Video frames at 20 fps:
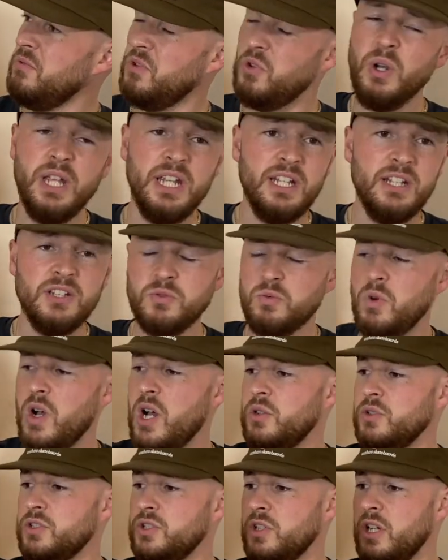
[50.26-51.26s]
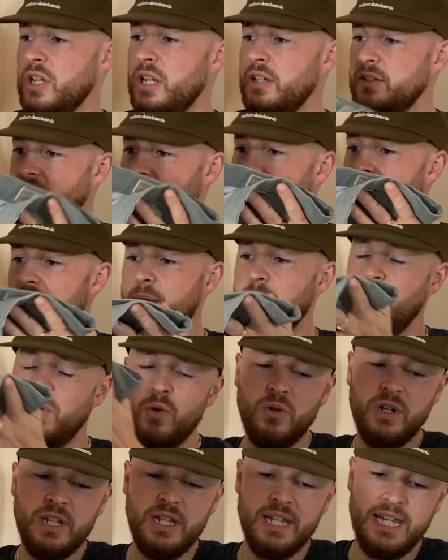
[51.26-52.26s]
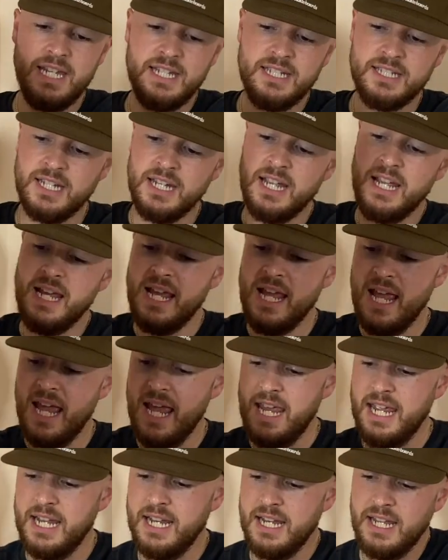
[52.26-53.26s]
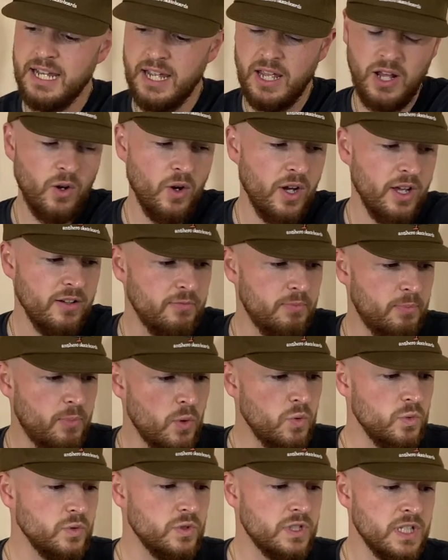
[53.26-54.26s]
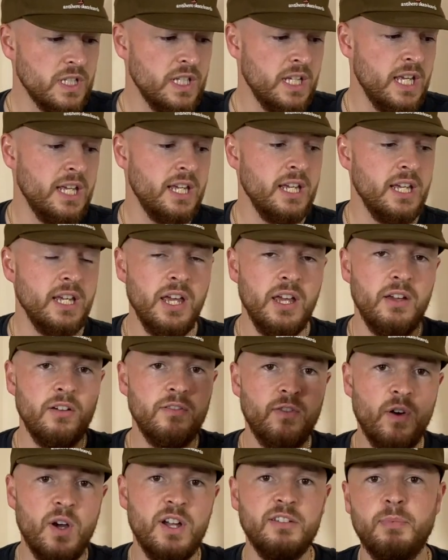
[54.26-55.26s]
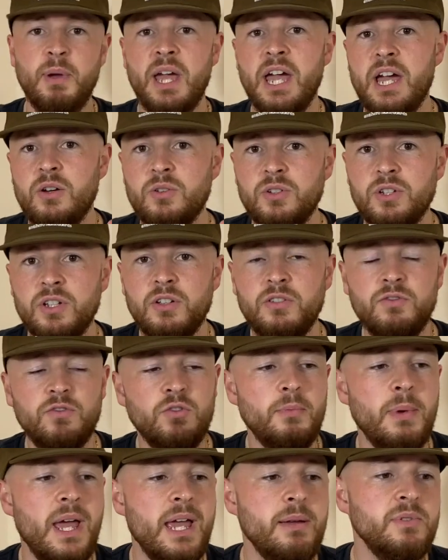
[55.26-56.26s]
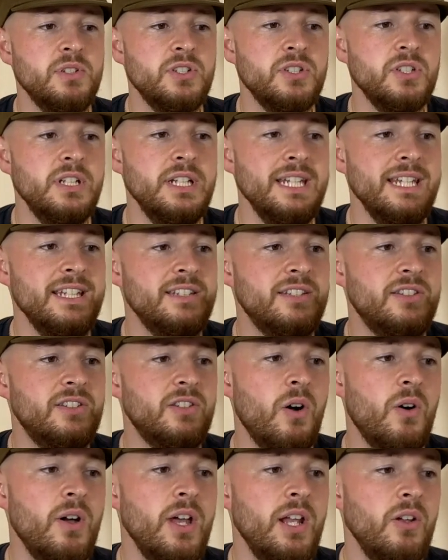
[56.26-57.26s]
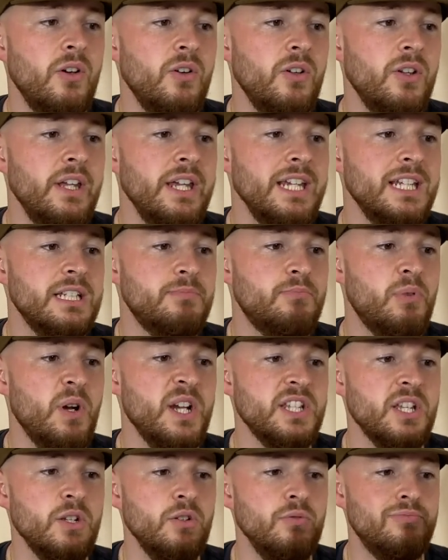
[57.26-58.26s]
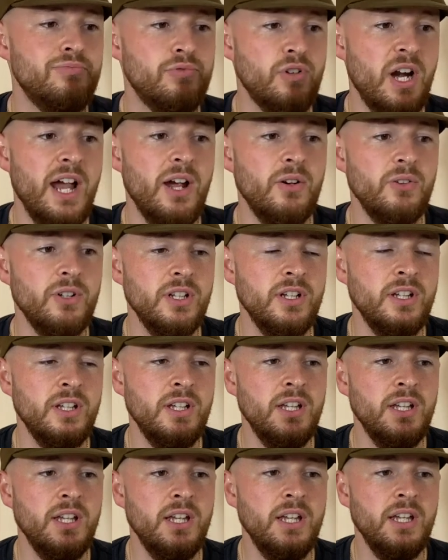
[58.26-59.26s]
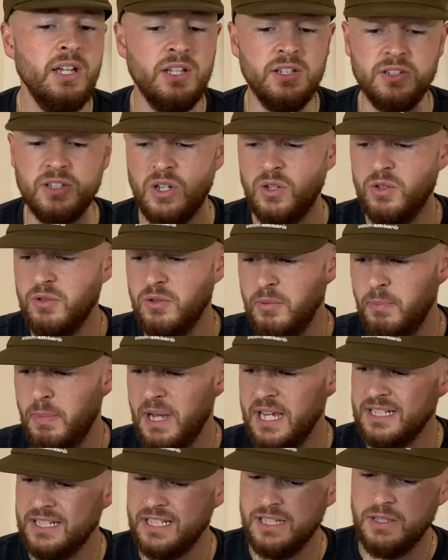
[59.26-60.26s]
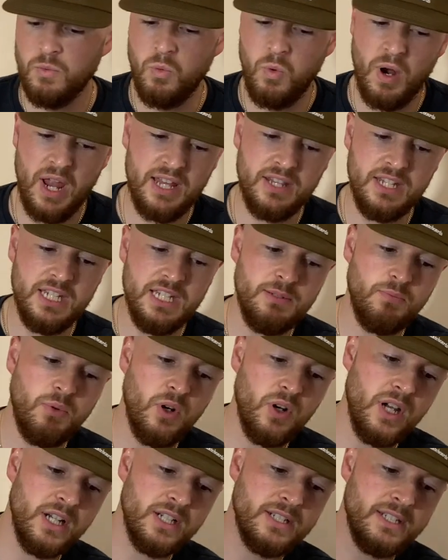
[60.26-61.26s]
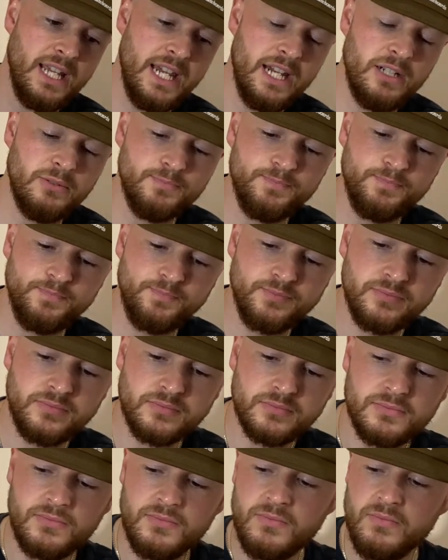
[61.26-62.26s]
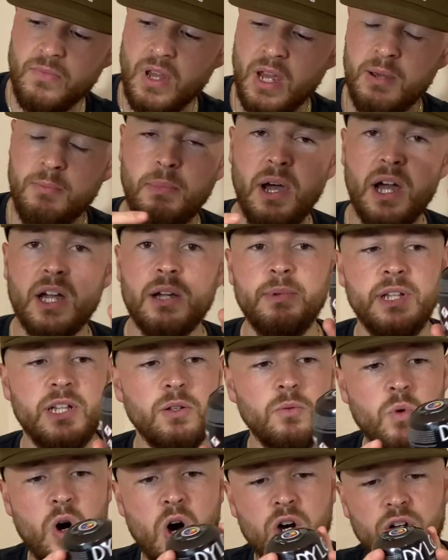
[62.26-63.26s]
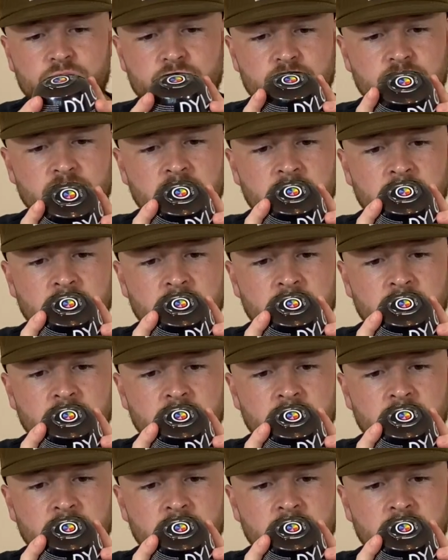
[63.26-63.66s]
green as well. So I'm going to slam all of these in, and I have bought £5 from Amazon. It is Dylon Espresso Brown. So you basically wet these products down, bung them in the wash,